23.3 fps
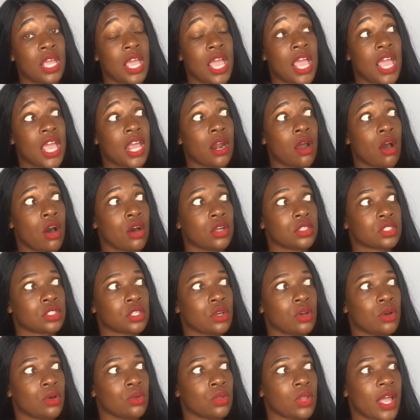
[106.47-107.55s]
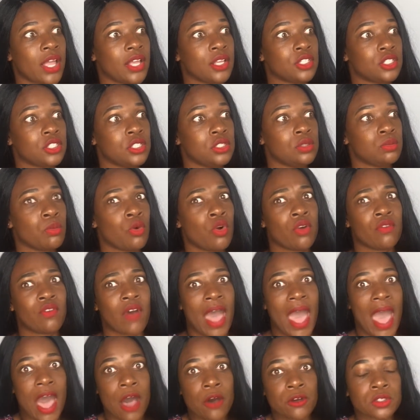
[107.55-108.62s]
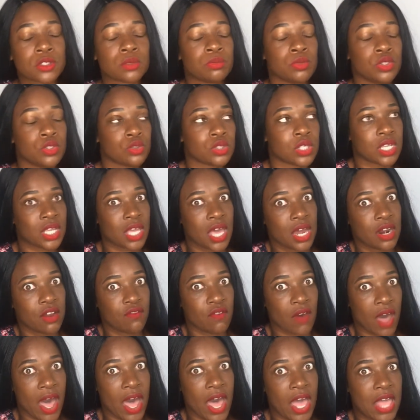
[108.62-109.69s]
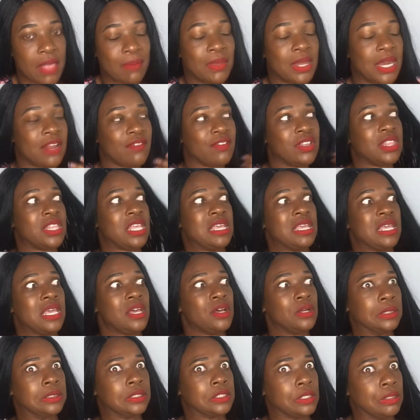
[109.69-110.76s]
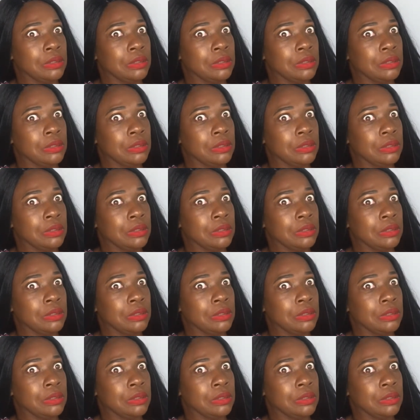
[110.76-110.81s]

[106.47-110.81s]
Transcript: and also like she's more of a house music kind of vibe than everything else.